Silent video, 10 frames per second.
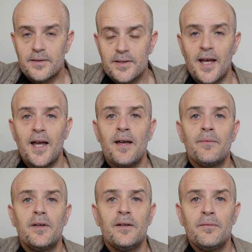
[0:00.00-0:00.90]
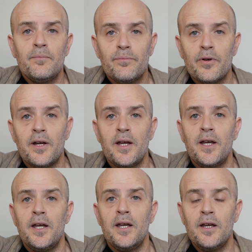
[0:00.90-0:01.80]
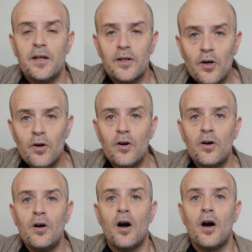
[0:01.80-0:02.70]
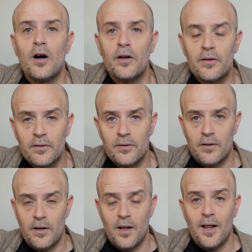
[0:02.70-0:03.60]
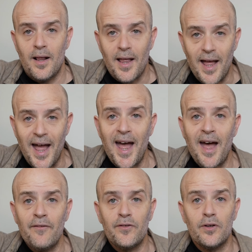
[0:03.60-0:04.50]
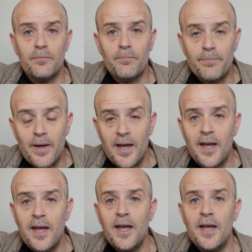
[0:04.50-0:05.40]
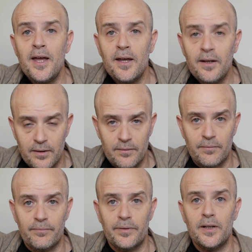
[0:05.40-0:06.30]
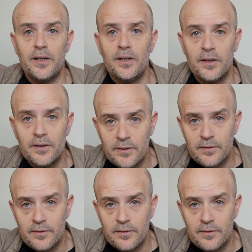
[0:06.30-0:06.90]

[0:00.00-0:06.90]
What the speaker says: Time can break your heart, have you beg and please.